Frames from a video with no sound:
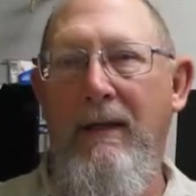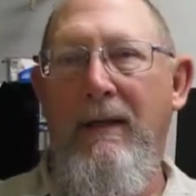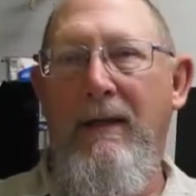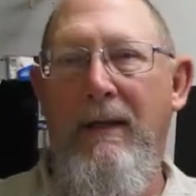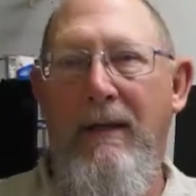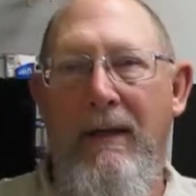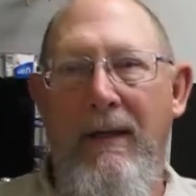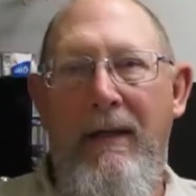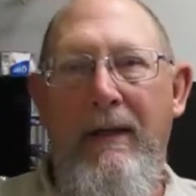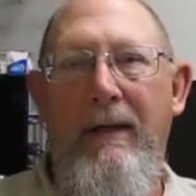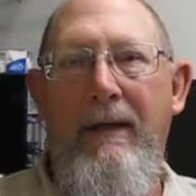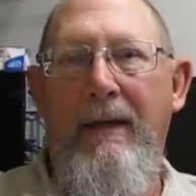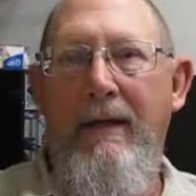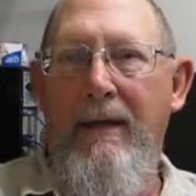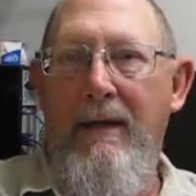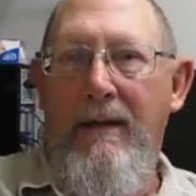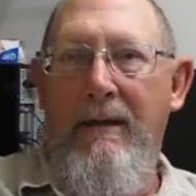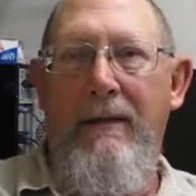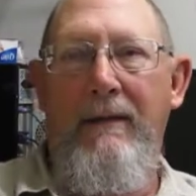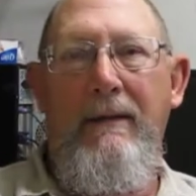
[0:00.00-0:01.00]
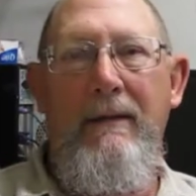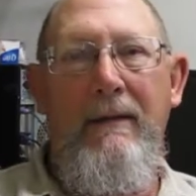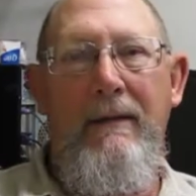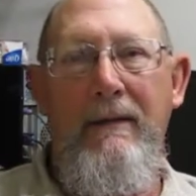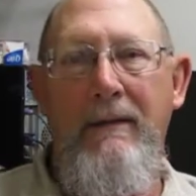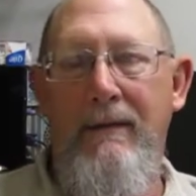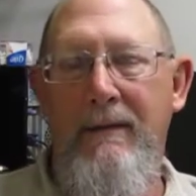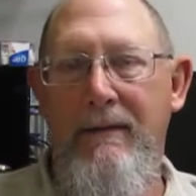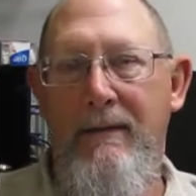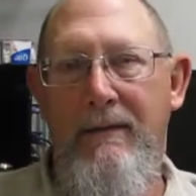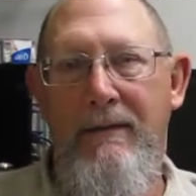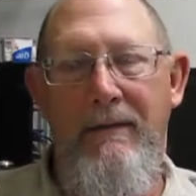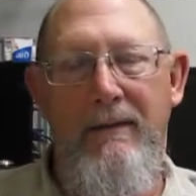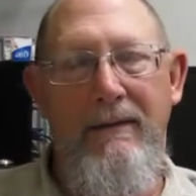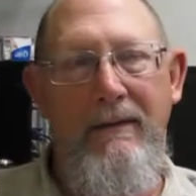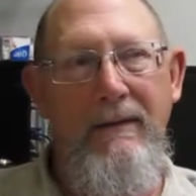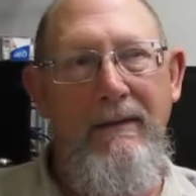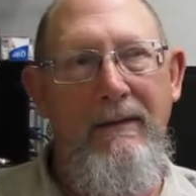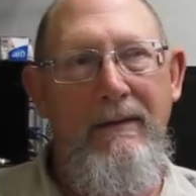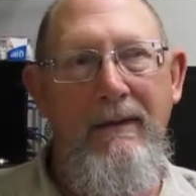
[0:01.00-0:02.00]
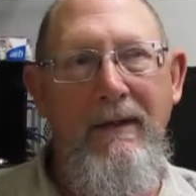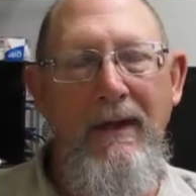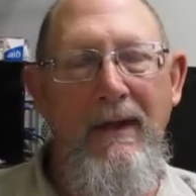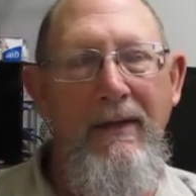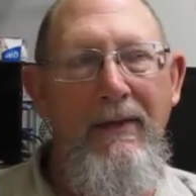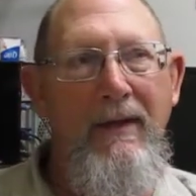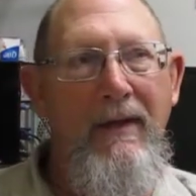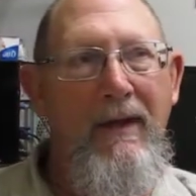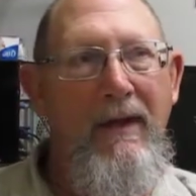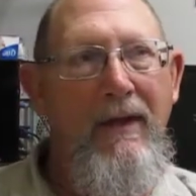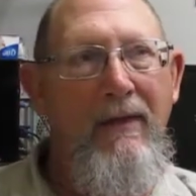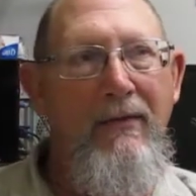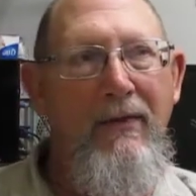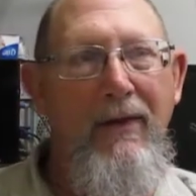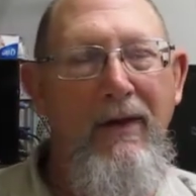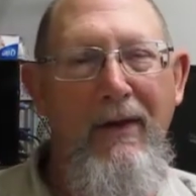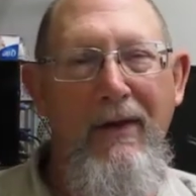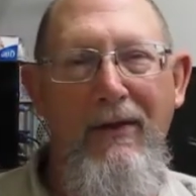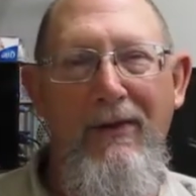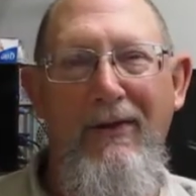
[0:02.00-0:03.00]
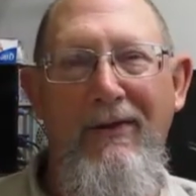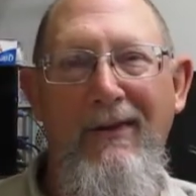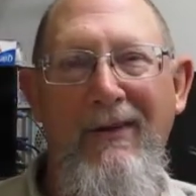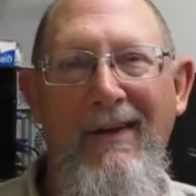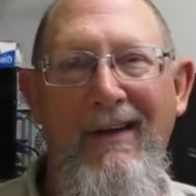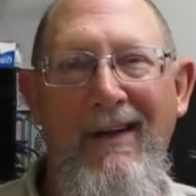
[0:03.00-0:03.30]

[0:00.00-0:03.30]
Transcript: and I'll think of his